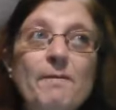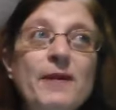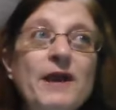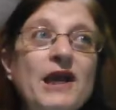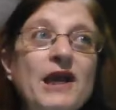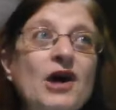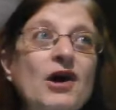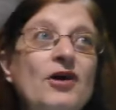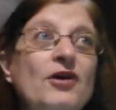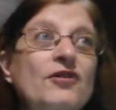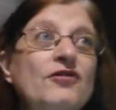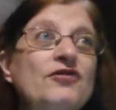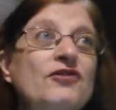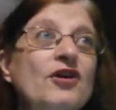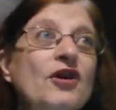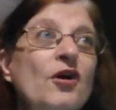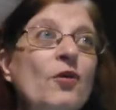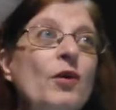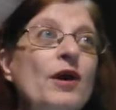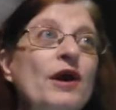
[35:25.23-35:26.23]

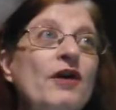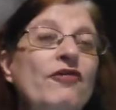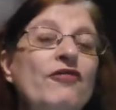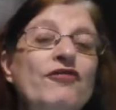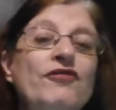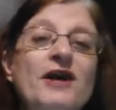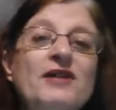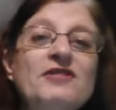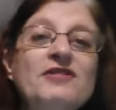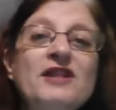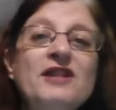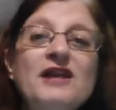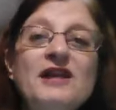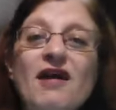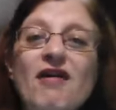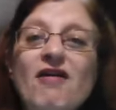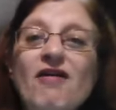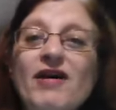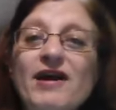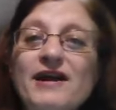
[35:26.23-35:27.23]
because we are fed the
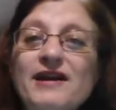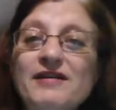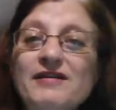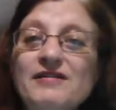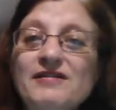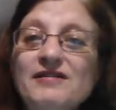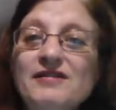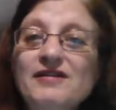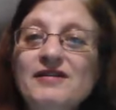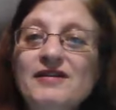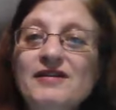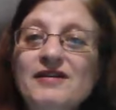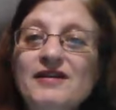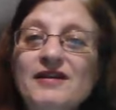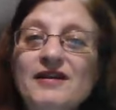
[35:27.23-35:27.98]
lies,